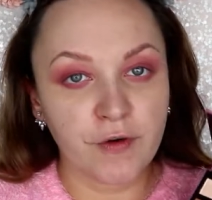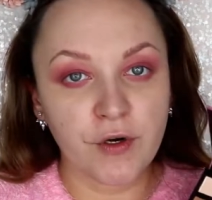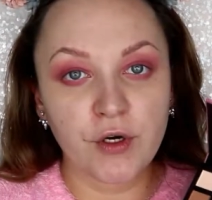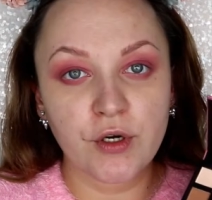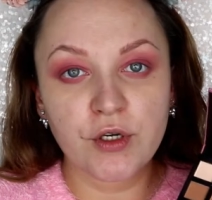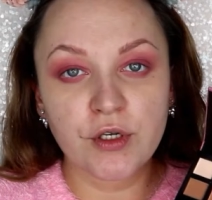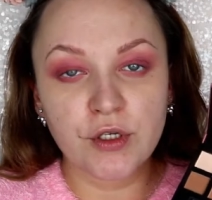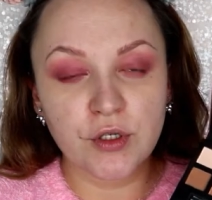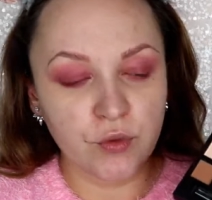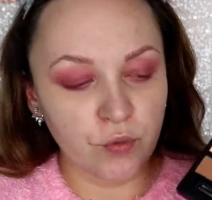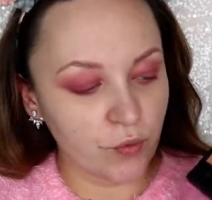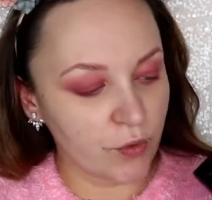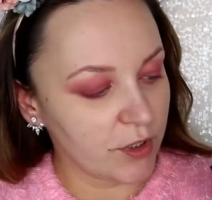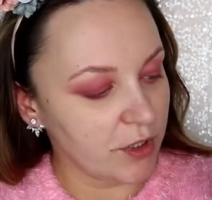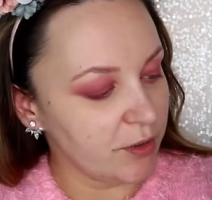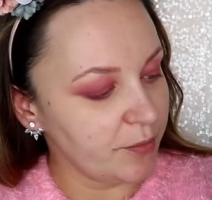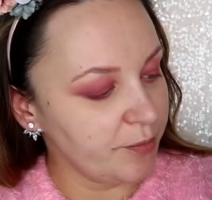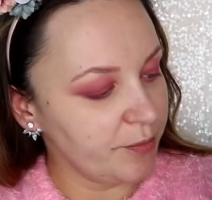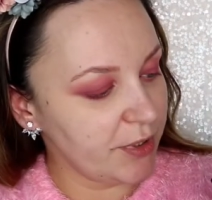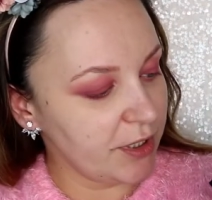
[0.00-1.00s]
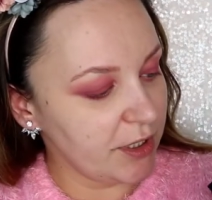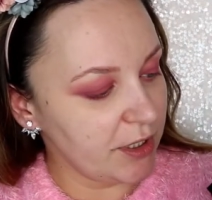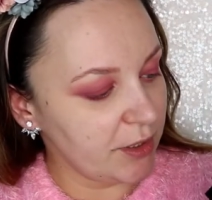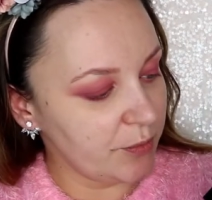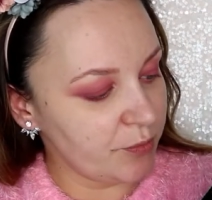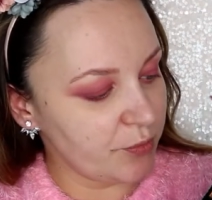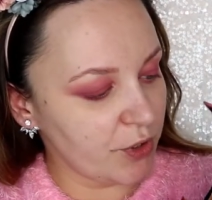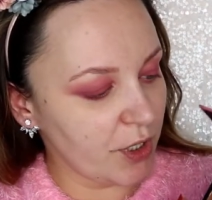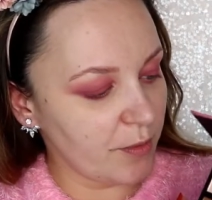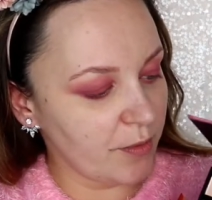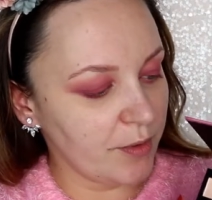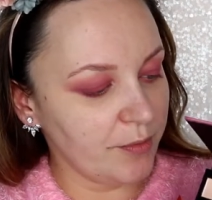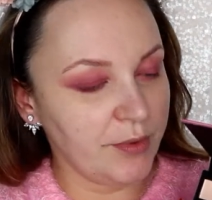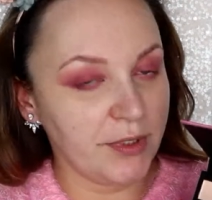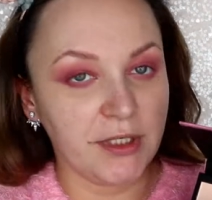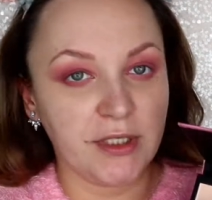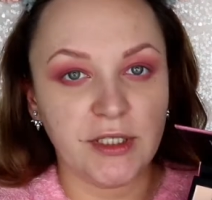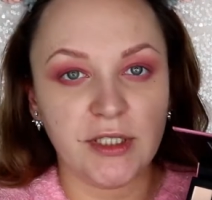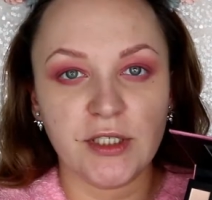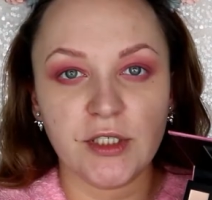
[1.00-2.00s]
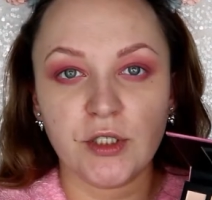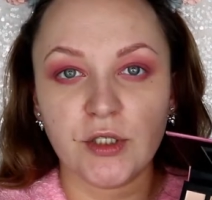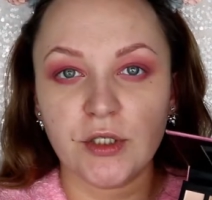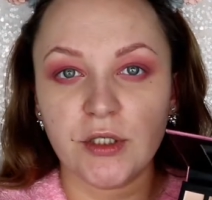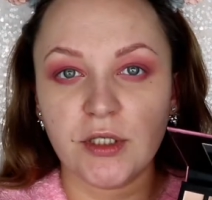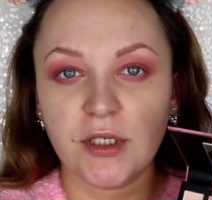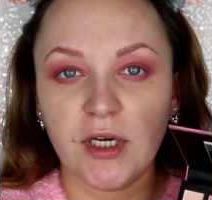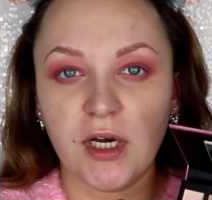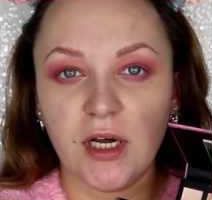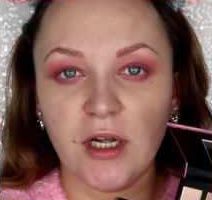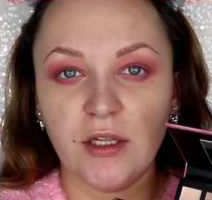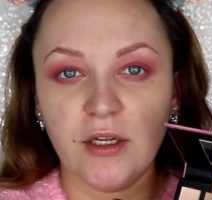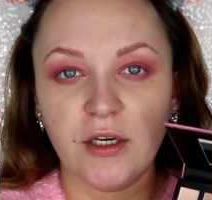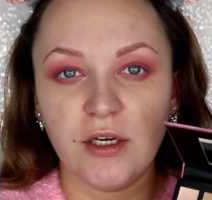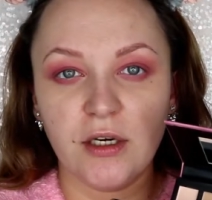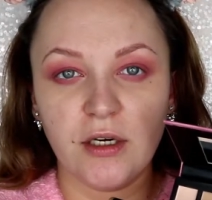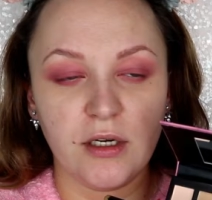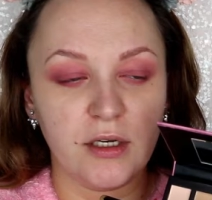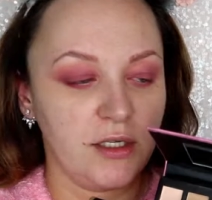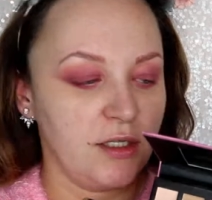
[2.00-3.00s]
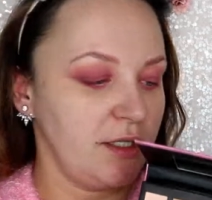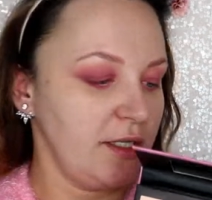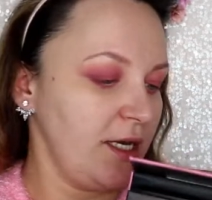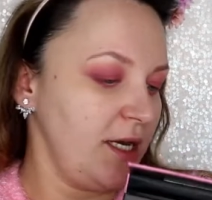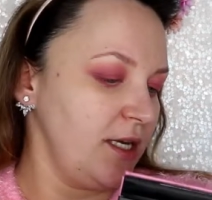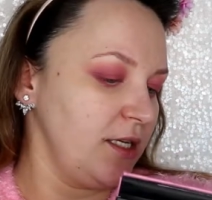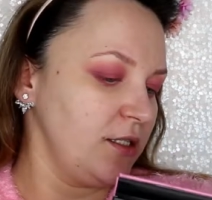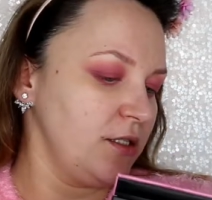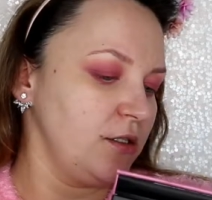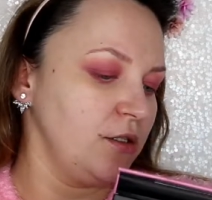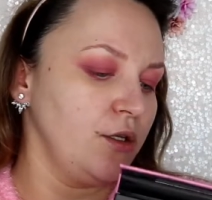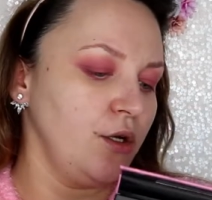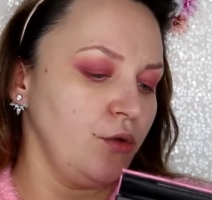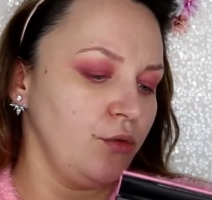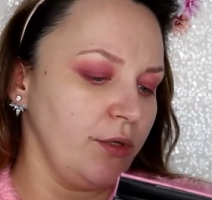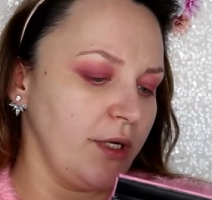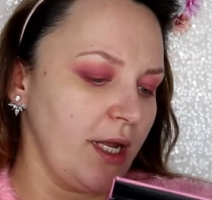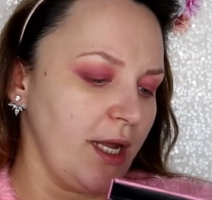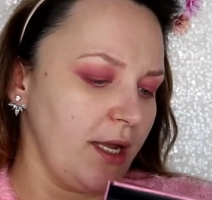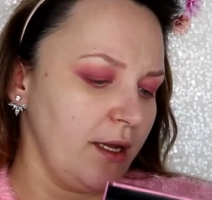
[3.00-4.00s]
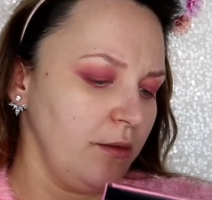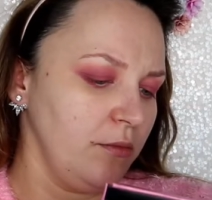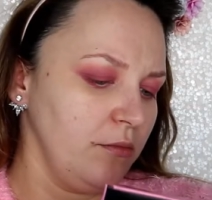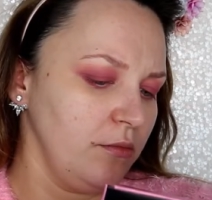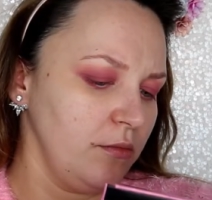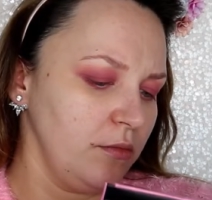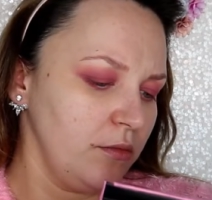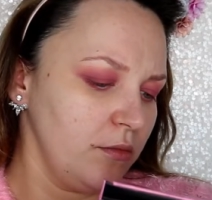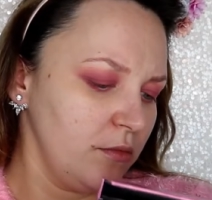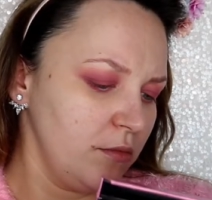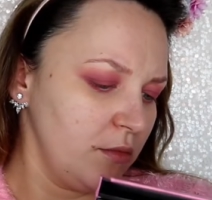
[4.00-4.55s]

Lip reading: first will be probably this color. It has no name.